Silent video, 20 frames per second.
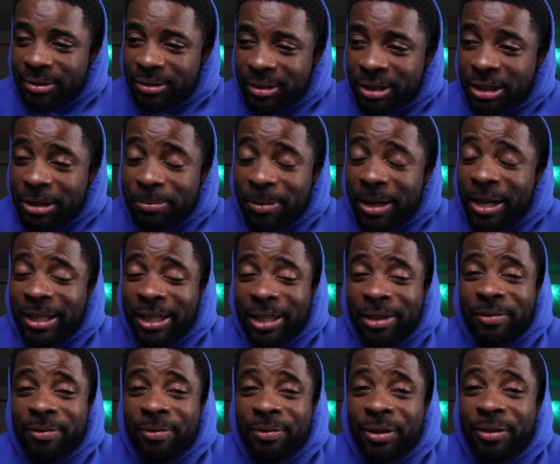This man
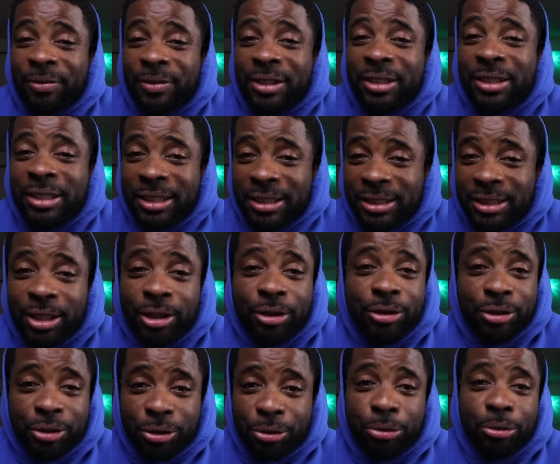give vivid
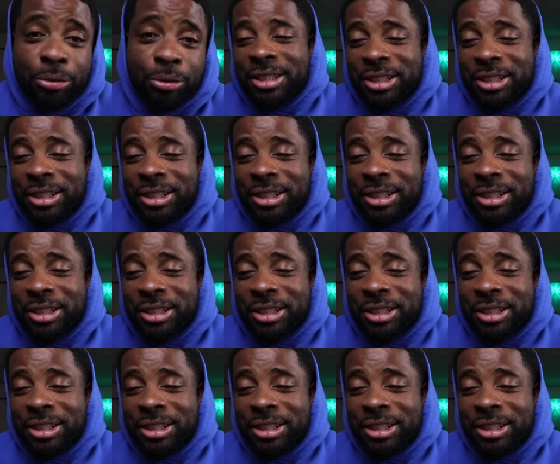details, too.